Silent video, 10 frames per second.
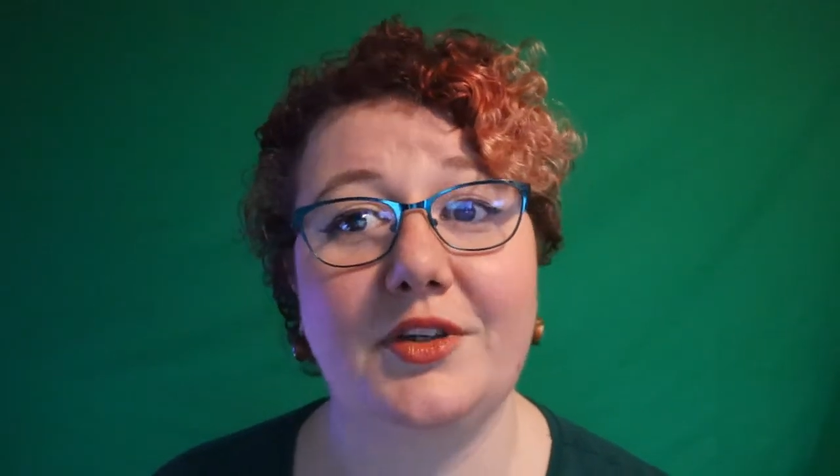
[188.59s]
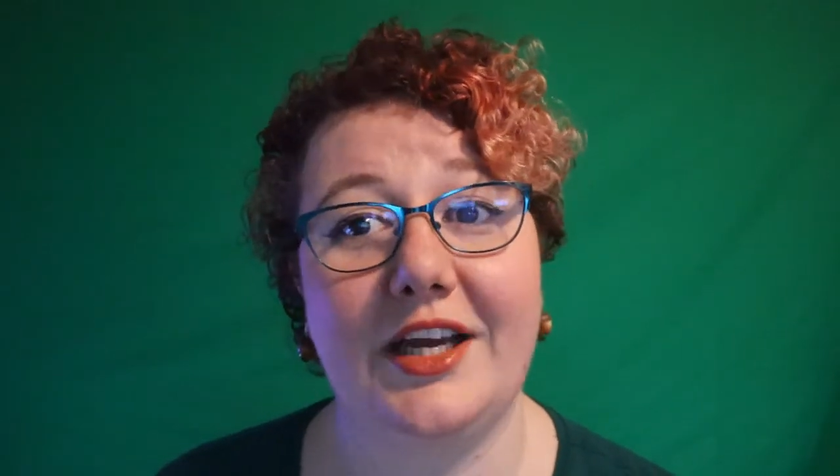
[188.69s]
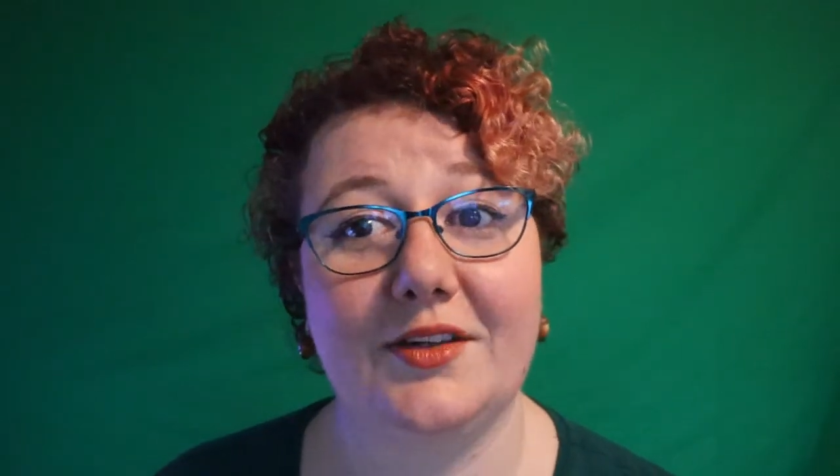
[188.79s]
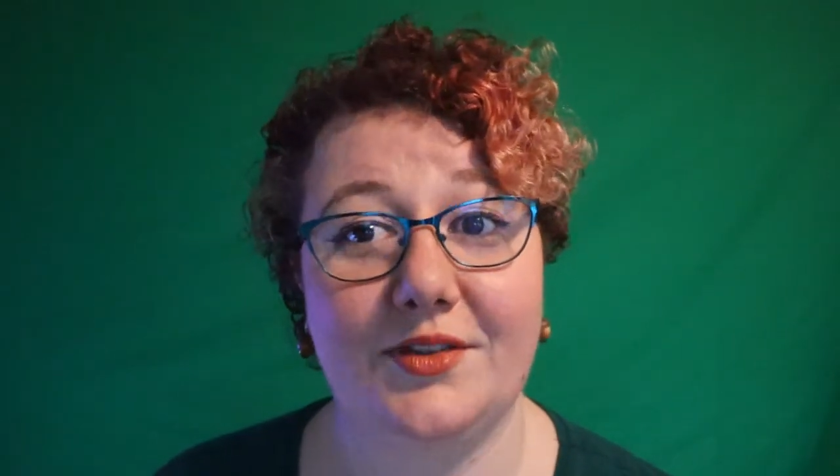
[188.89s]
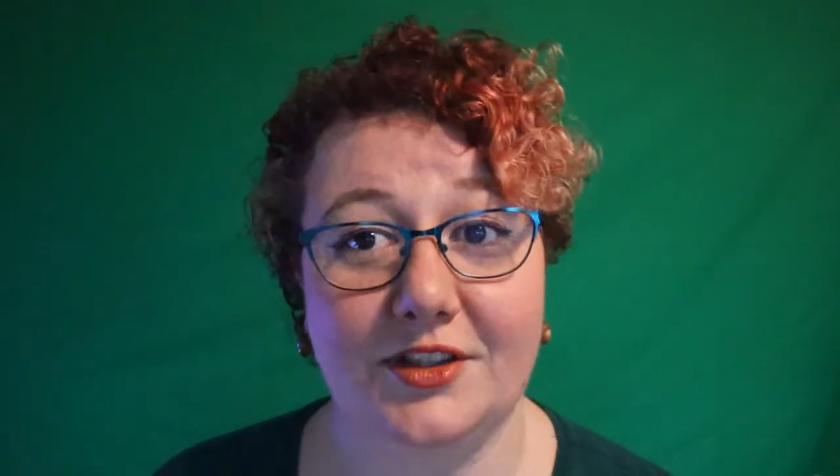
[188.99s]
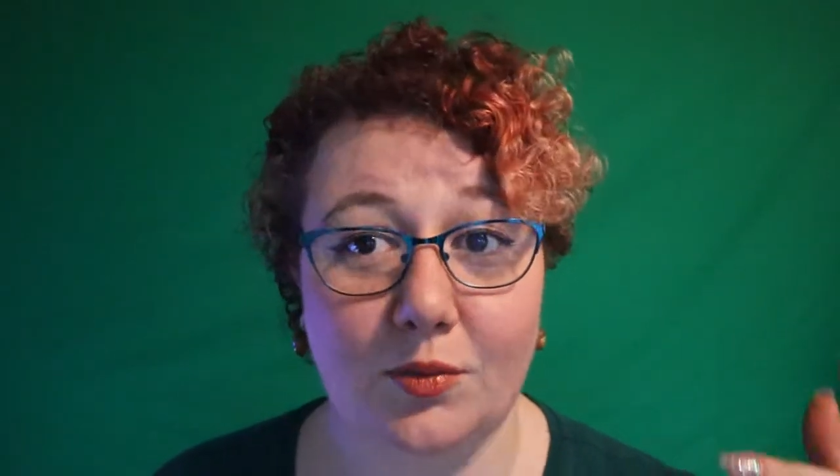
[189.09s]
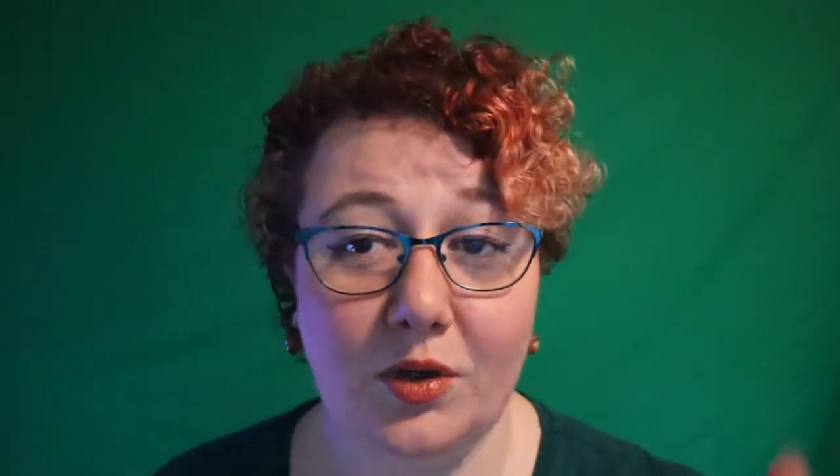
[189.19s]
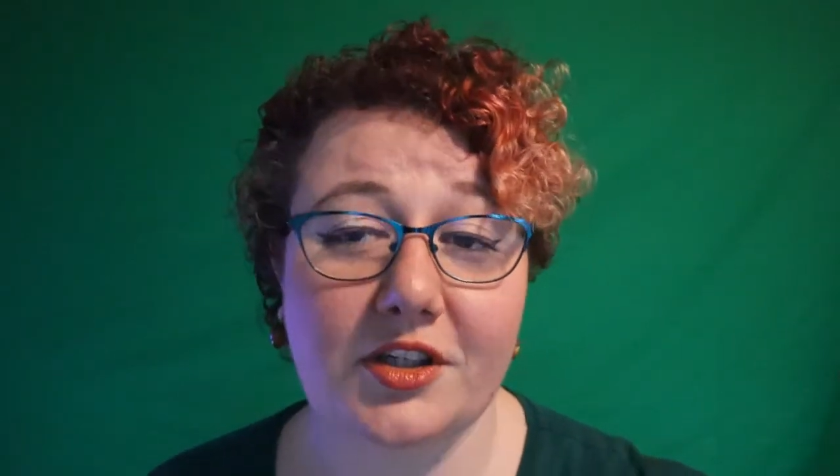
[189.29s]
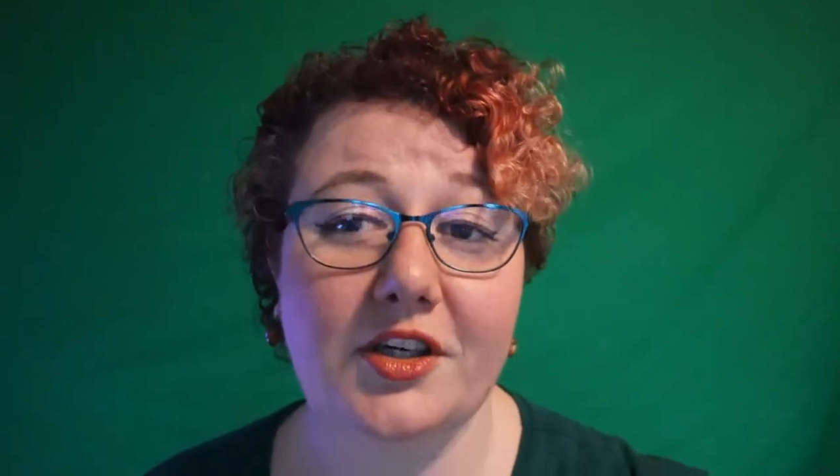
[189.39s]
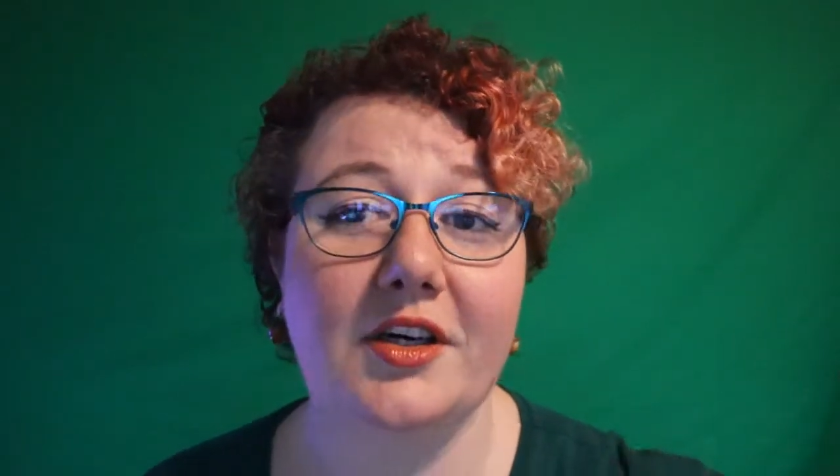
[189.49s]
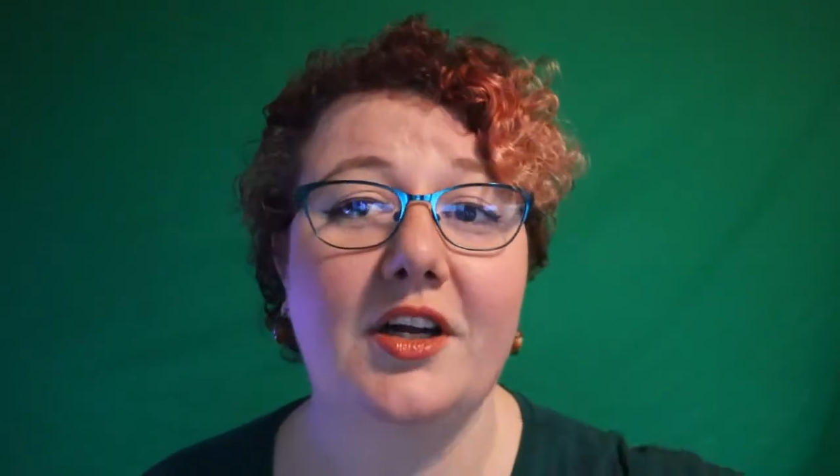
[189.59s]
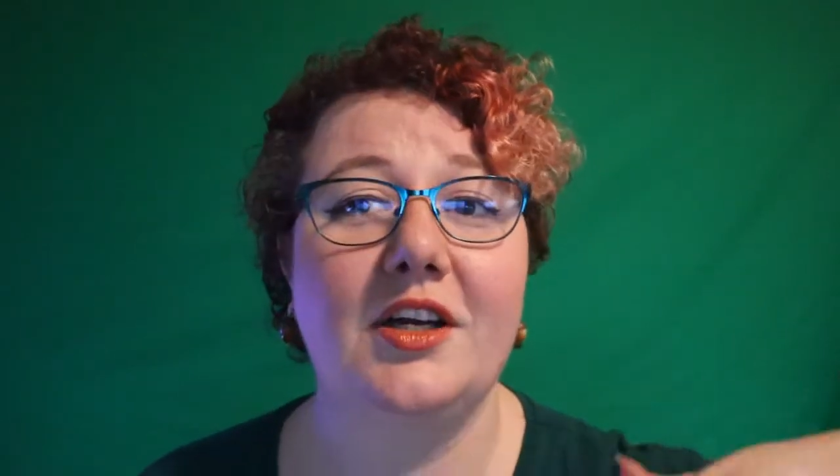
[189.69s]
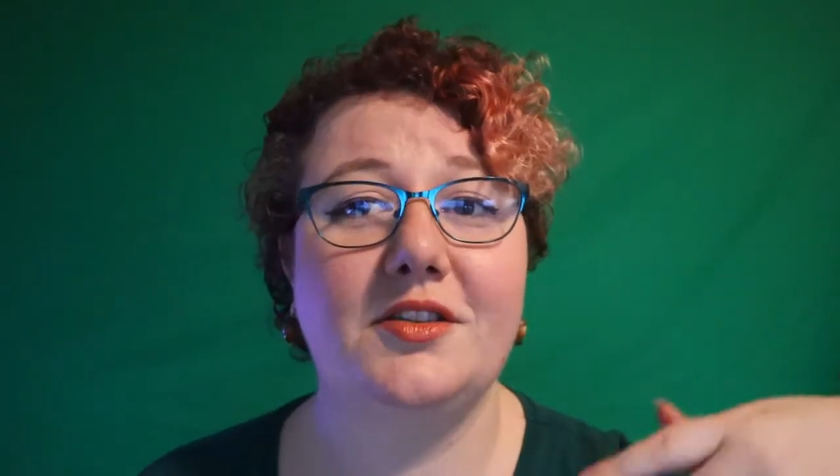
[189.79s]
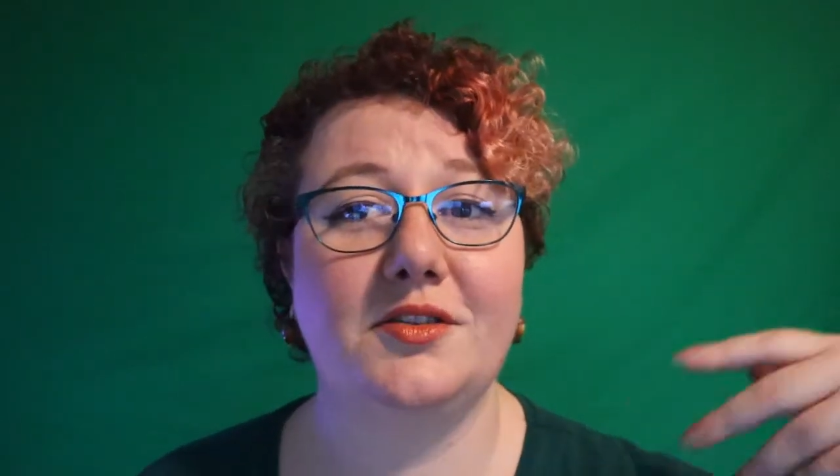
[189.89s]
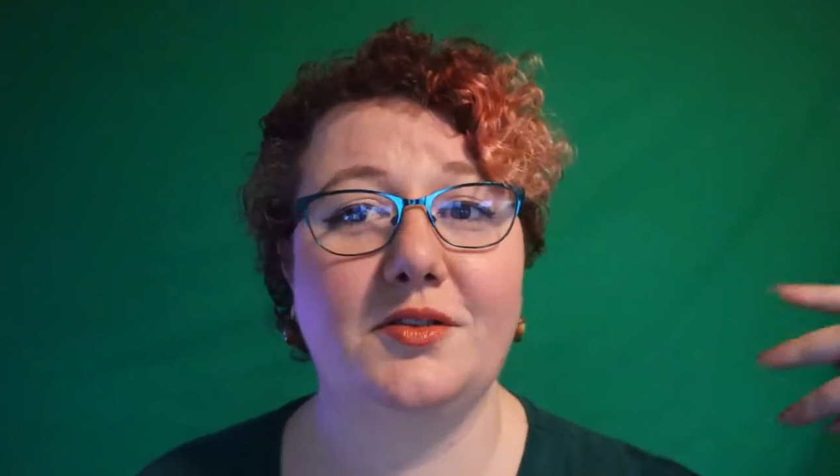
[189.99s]
to get fresh water,
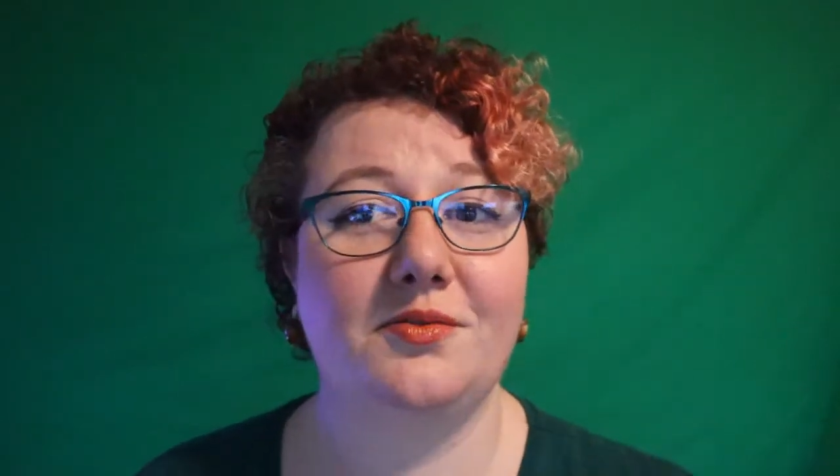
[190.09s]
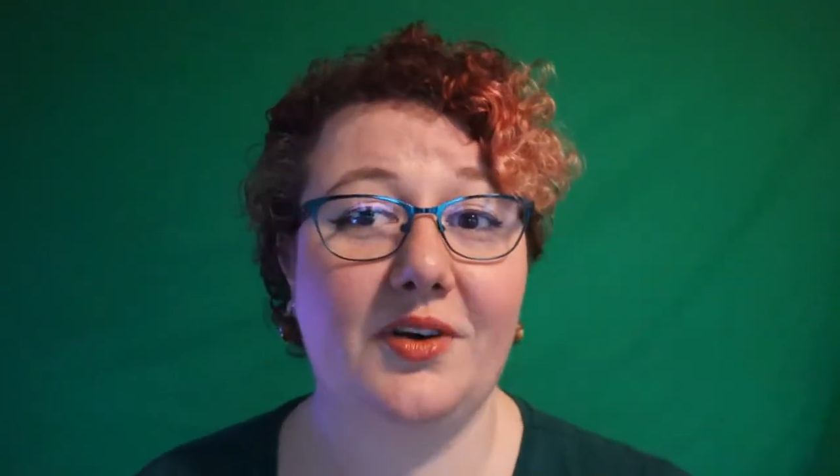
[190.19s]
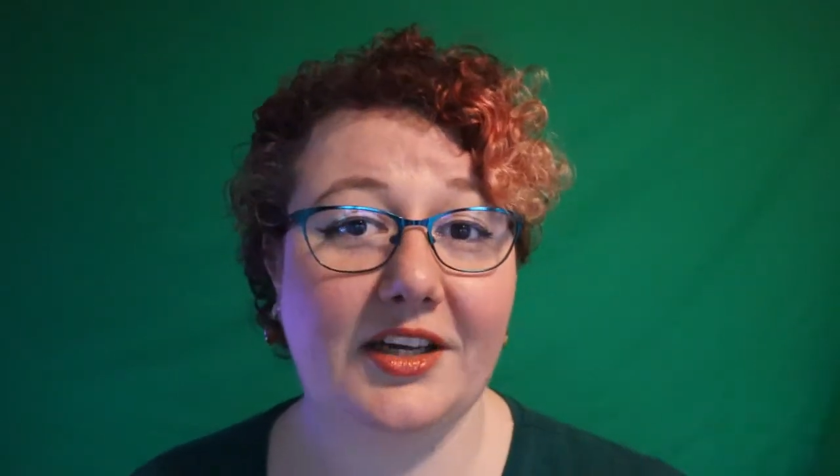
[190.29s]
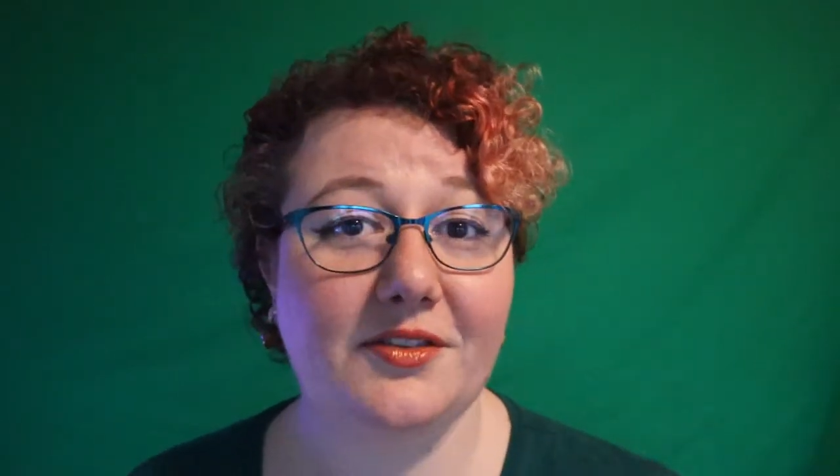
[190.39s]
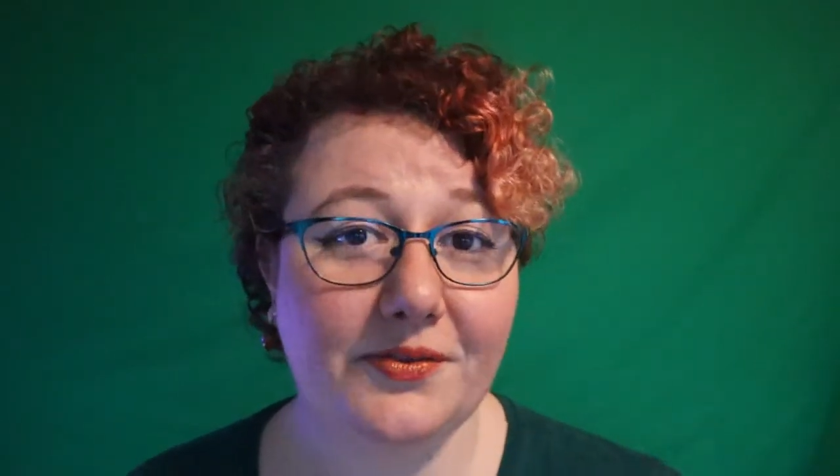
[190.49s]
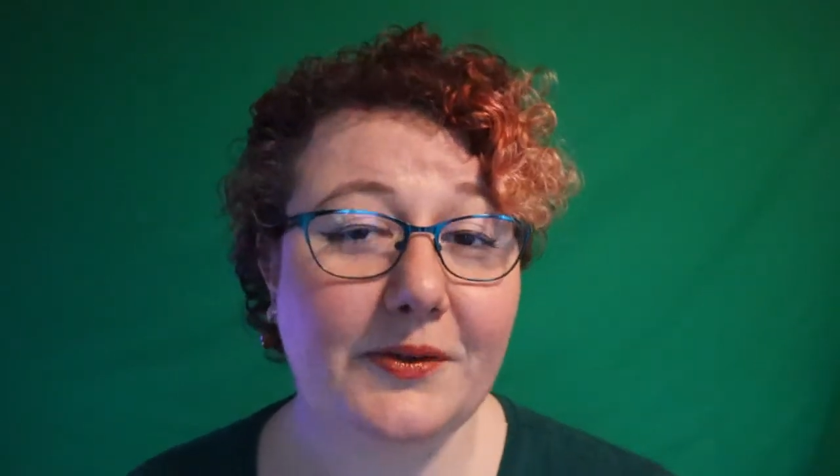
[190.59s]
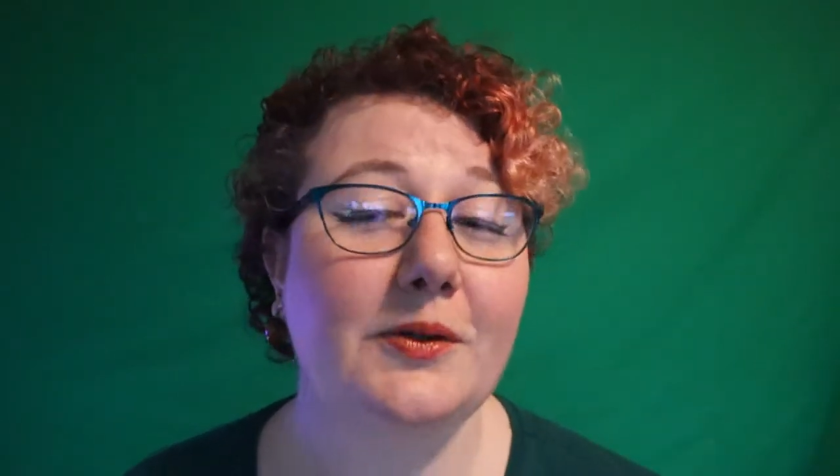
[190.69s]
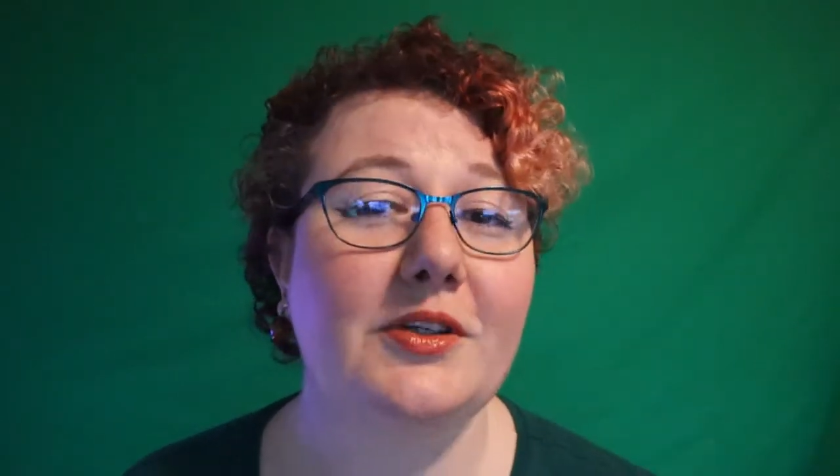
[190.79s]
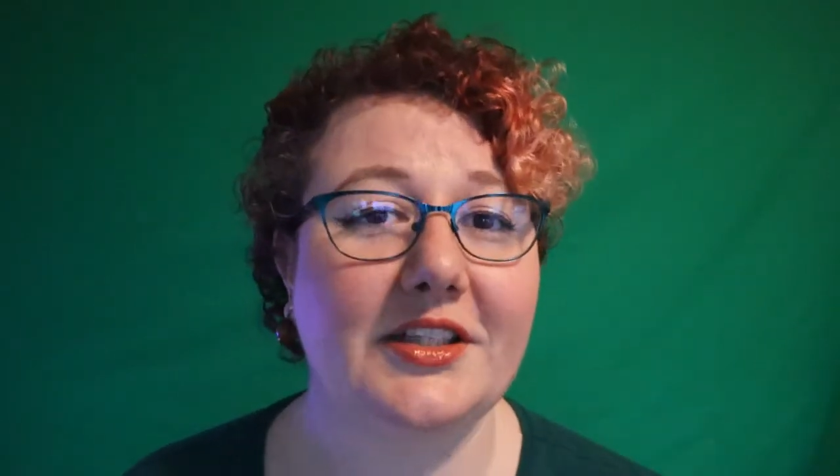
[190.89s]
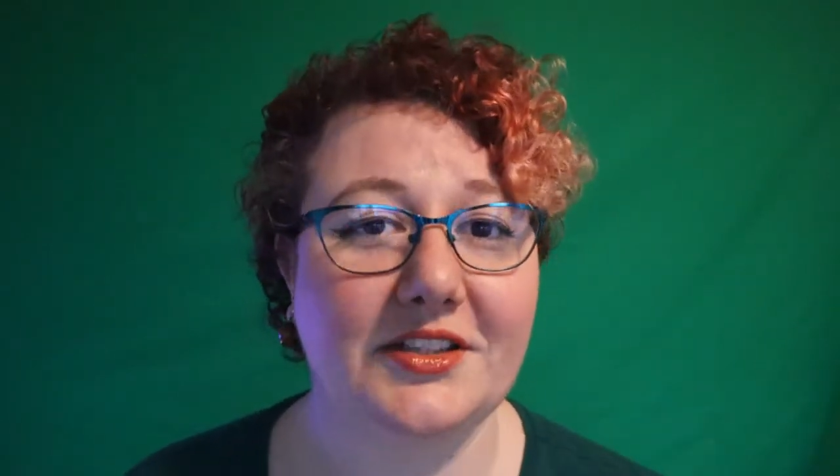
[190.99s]
to find food,